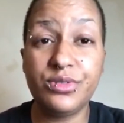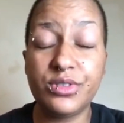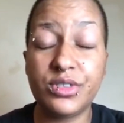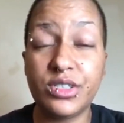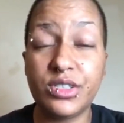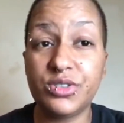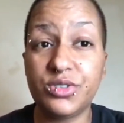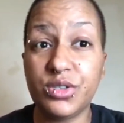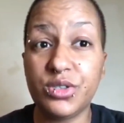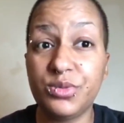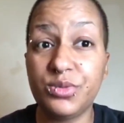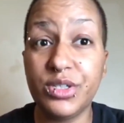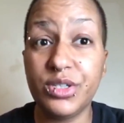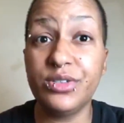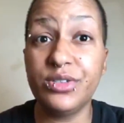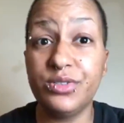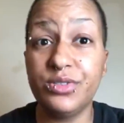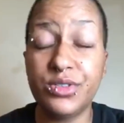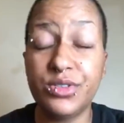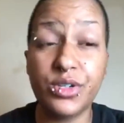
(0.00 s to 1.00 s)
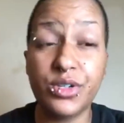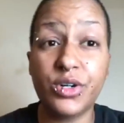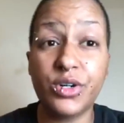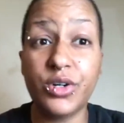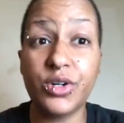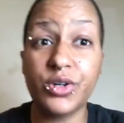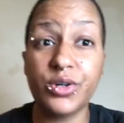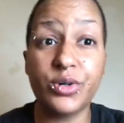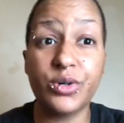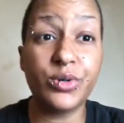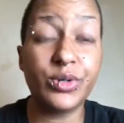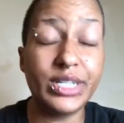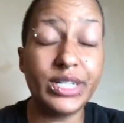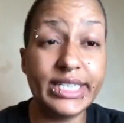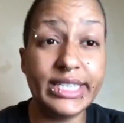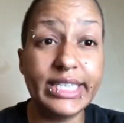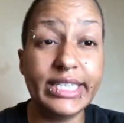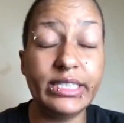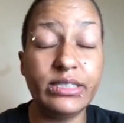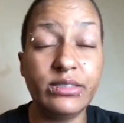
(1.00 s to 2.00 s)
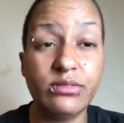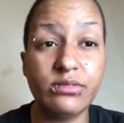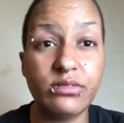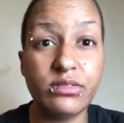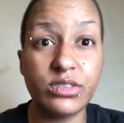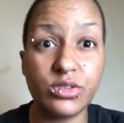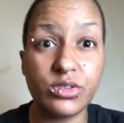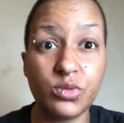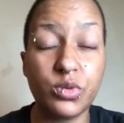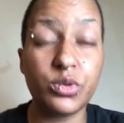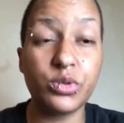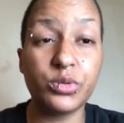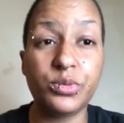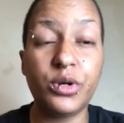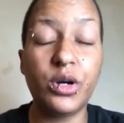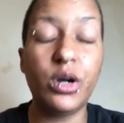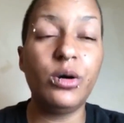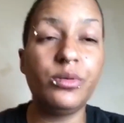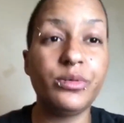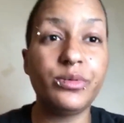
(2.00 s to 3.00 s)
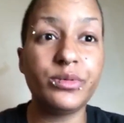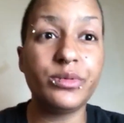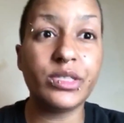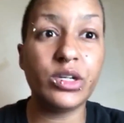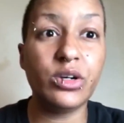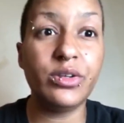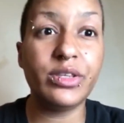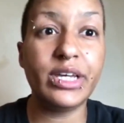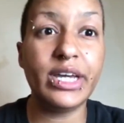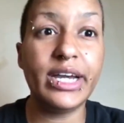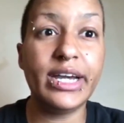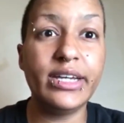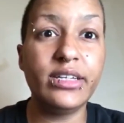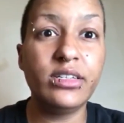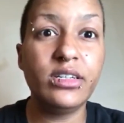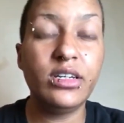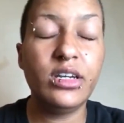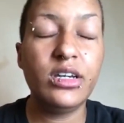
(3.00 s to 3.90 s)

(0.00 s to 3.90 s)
contribute to her eating disorder problem and all that.